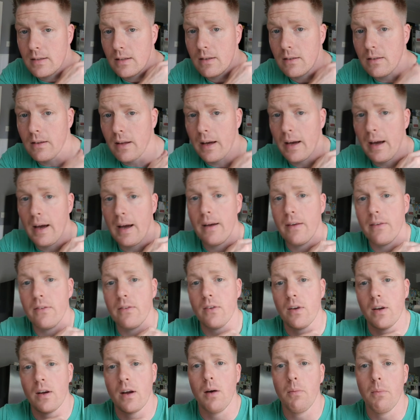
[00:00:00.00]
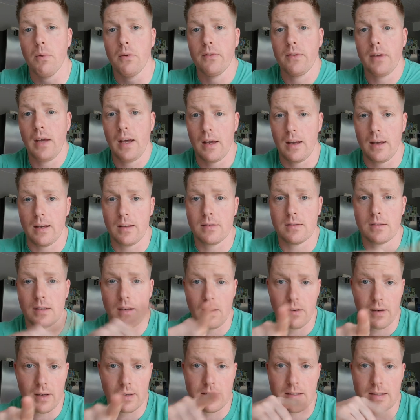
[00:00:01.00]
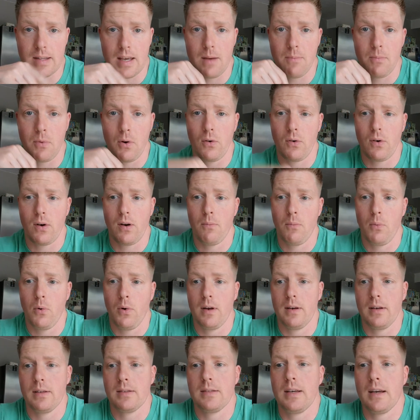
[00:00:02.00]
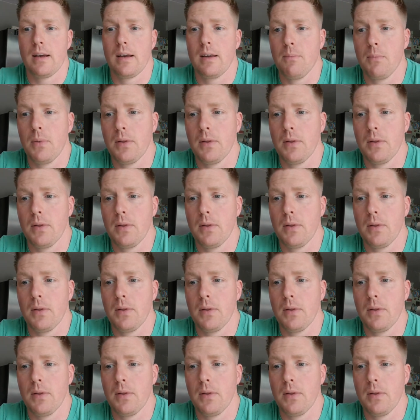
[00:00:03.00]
little as a couple days, and I'll get to that point in a second.